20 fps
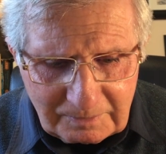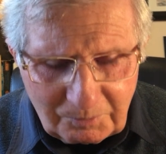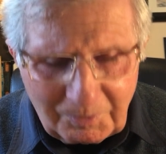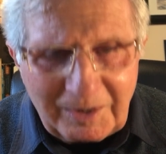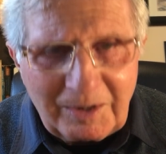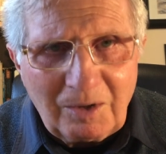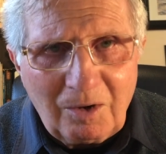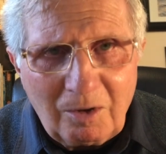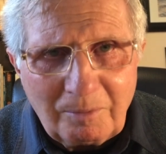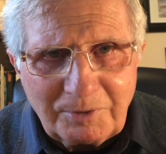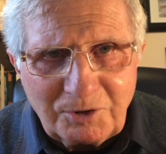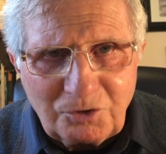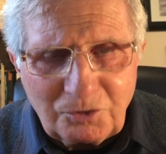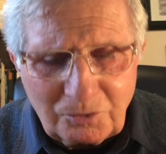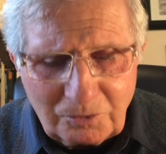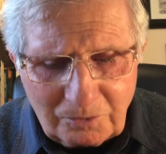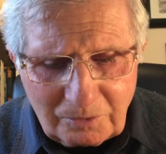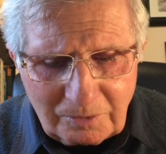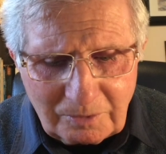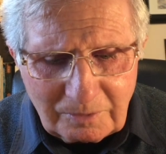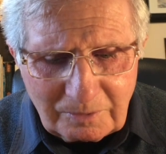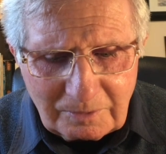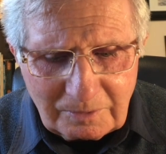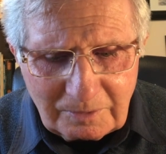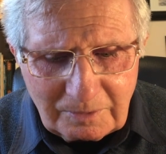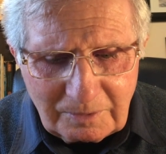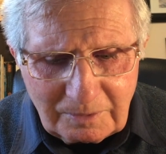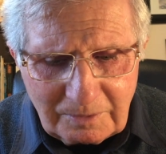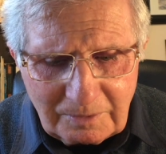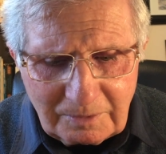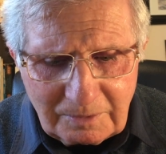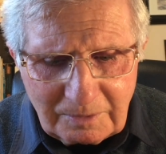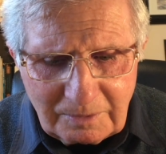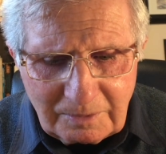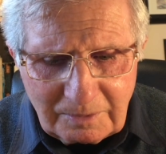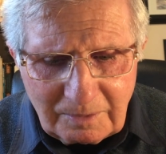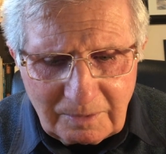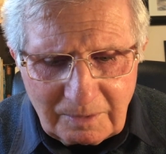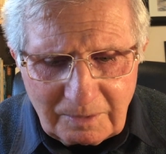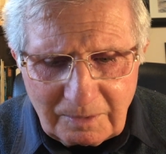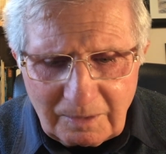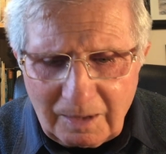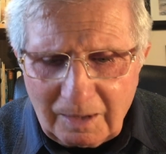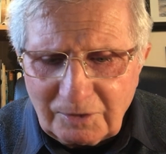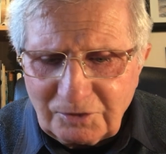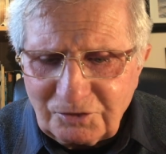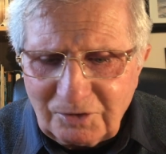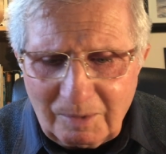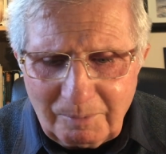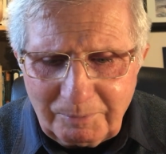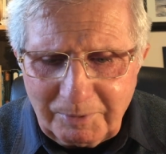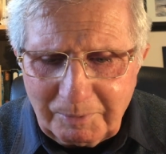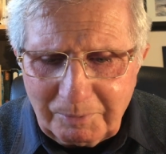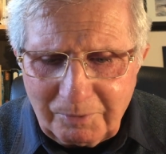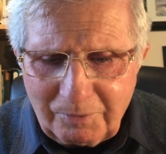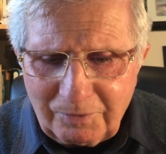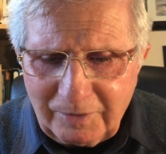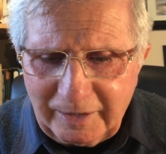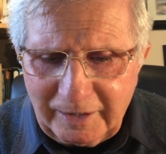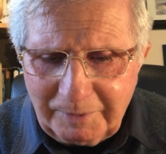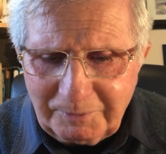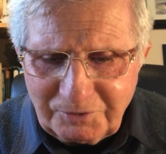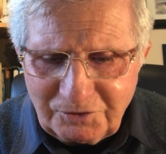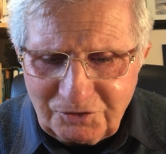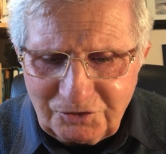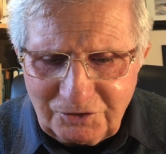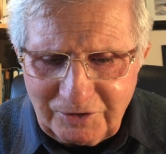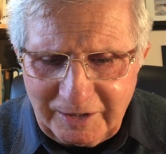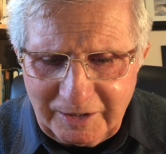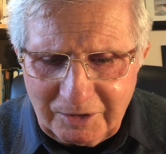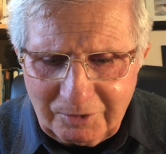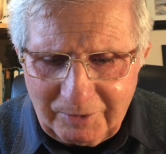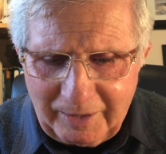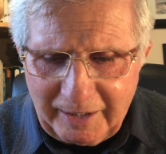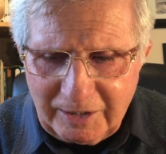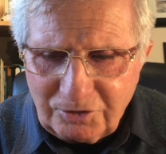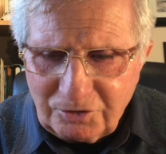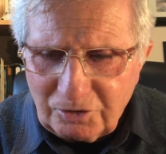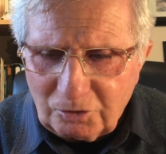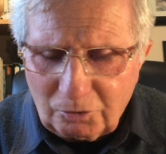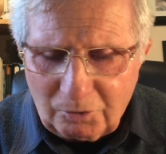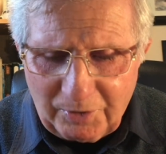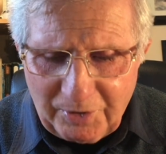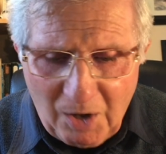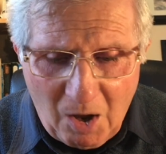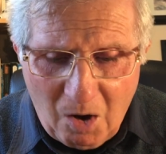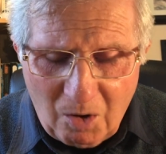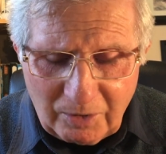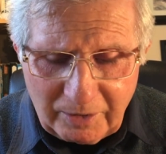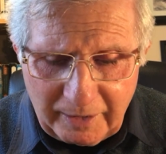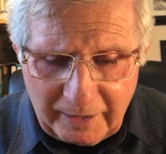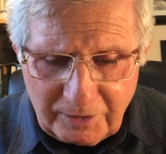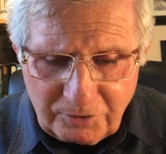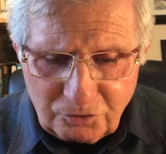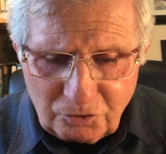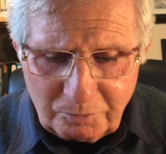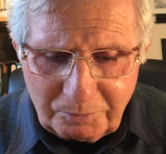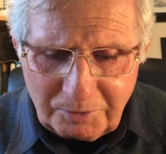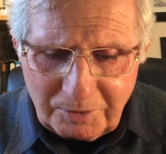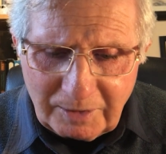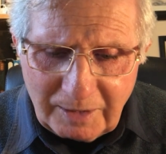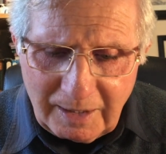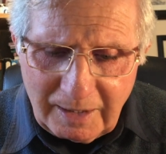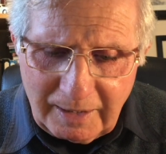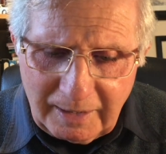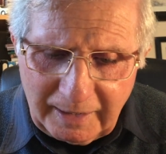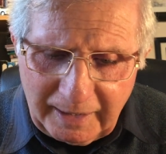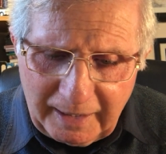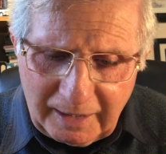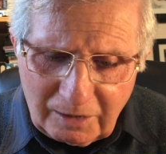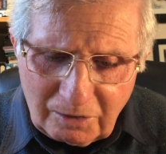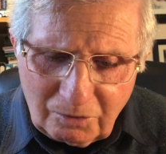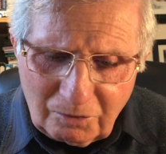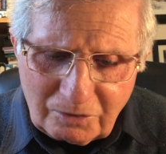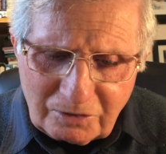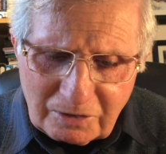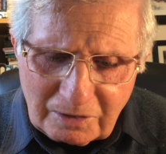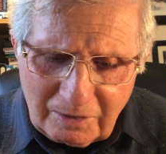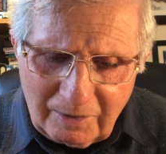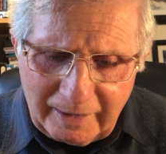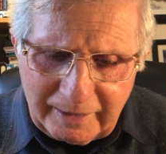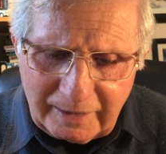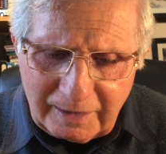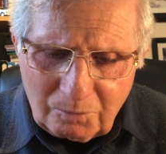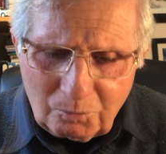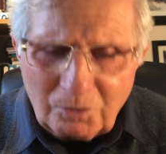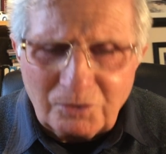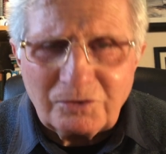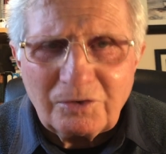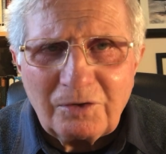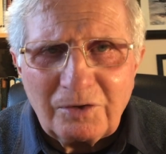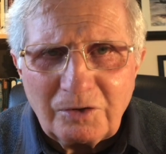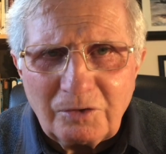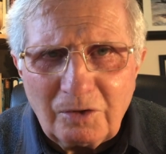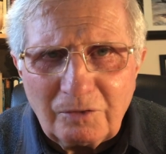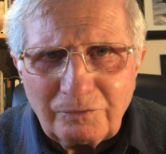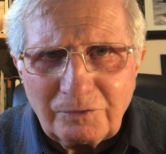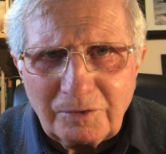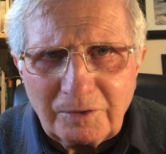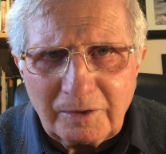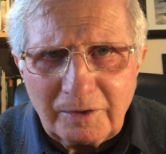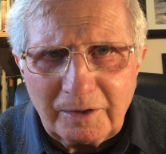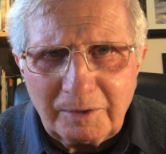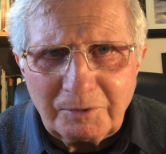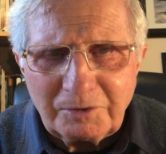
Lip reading: We can't be sure. Some people think he was a senior angel or an archangel, but it looks like it was a theophany.